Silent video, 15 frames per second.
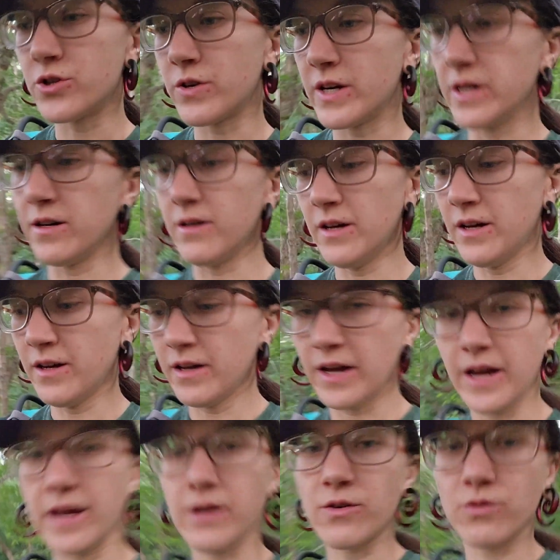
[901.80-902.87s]
Trail
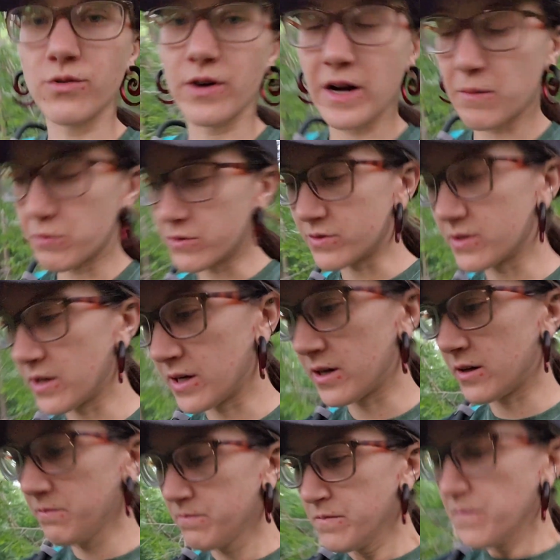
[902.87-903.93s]
ankle grabbers
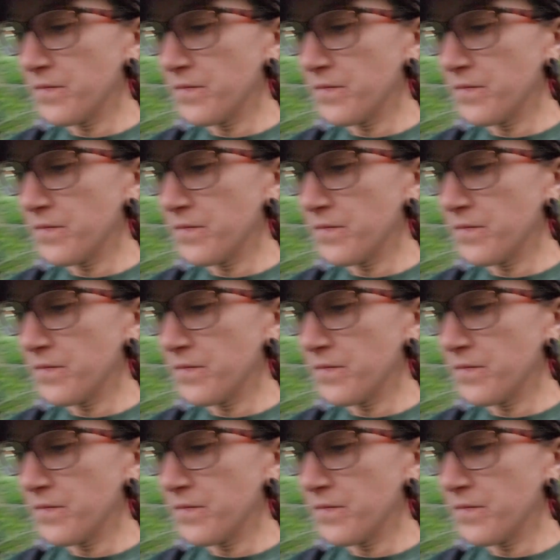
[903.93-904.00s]
there,